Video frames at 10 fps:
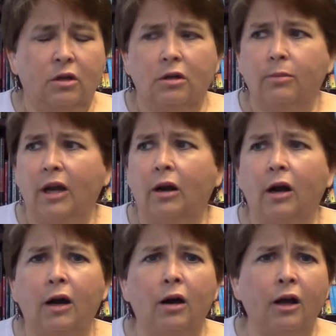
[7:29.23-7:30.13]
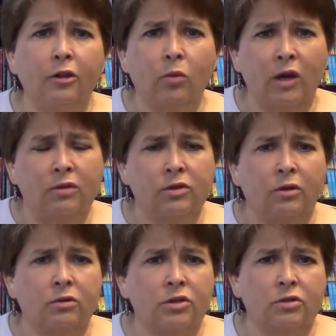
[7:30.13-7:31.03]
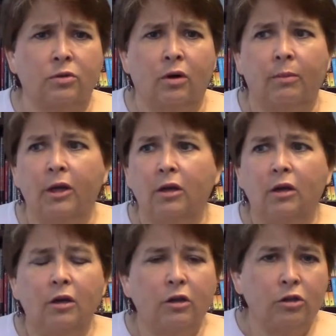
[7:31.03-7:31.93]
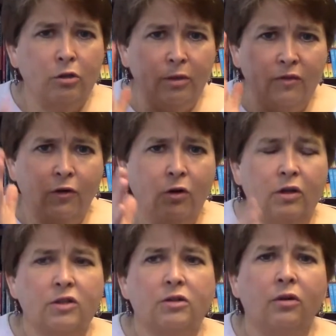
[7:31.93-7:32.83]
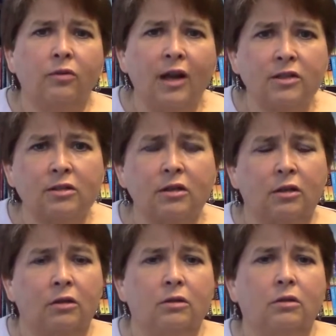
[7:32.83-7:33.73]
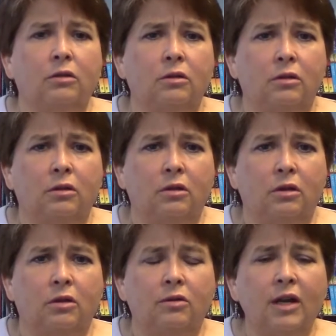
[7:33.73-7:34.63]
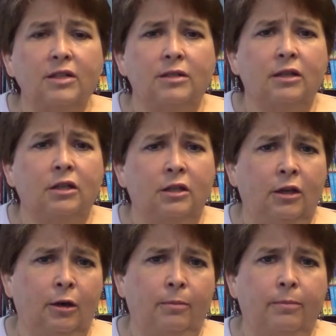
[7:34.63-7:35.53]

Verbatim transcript: No matter how high the waves are or the storm, you'll be focused on resting, resting in him.